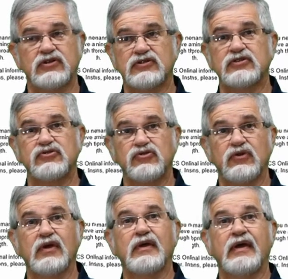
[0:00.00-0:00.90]
just to
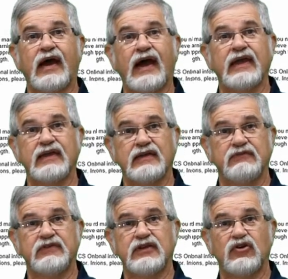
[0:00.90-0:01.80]
do
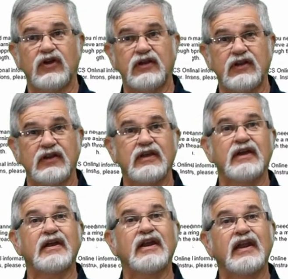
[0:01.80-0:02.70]
high-end video editing.
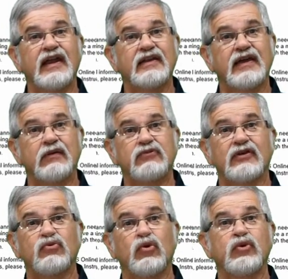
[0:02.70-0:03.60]
And a lot of times
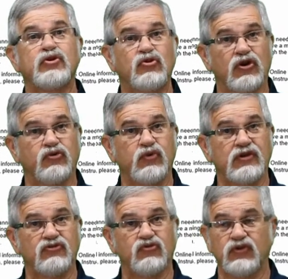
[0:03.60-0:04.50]
that's where we do our
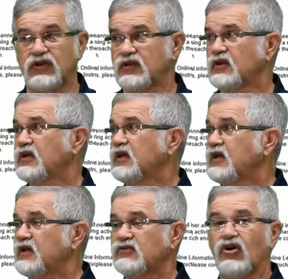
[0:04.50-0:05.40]
green screening,
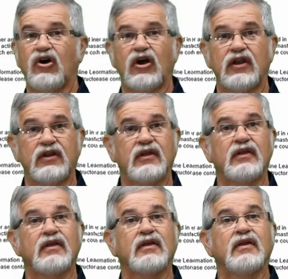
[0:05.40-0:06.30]
is on
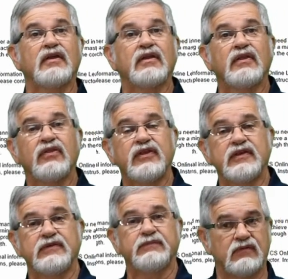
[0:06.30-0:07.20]

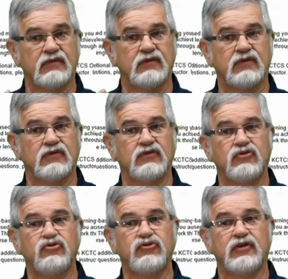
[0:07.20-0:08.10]
the
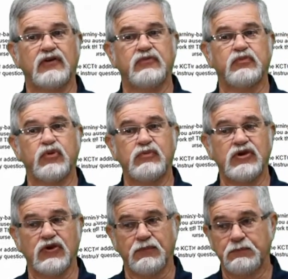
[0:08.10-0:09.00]
using of
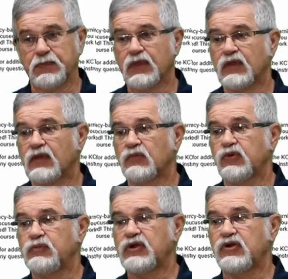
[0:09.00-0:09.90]
Premiere.
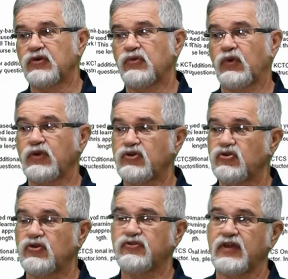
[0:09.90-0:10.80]
Premiere, what we
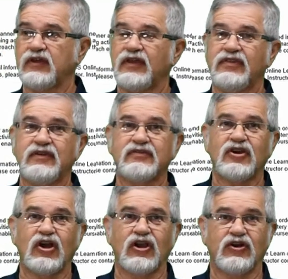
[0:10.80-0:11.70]
do is say, this
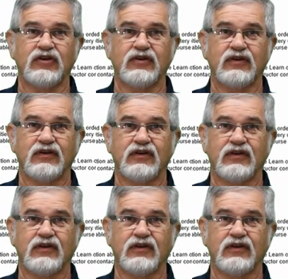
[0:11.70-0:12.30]
color,